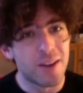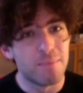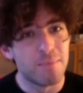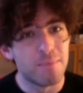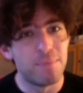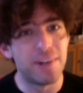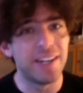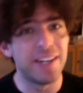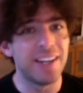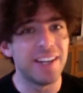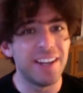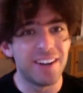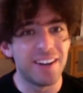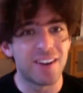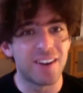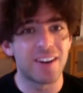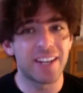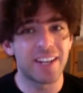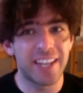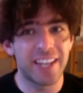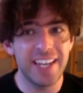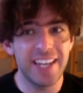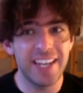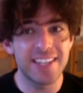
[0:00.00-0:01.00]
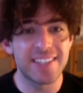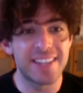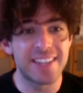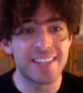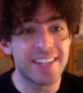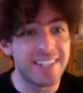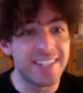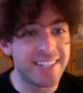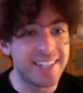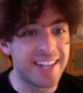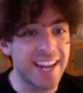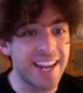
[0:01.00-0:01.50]
But in our case,
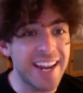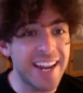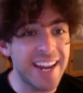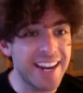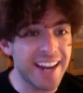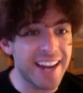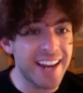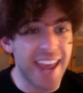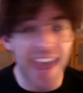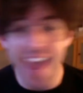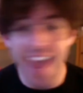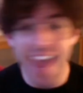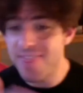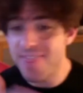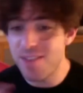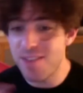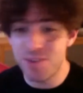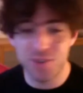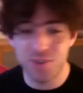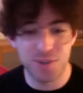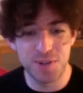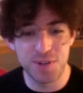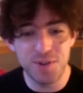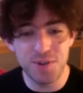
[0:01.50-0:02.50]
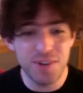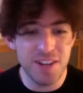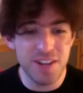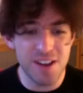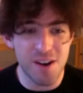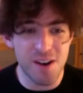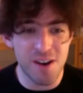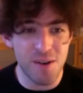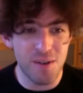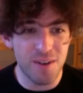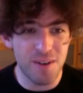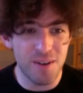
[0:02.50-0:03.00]
the date and the
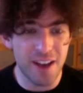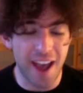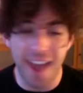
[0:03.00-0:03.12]
studio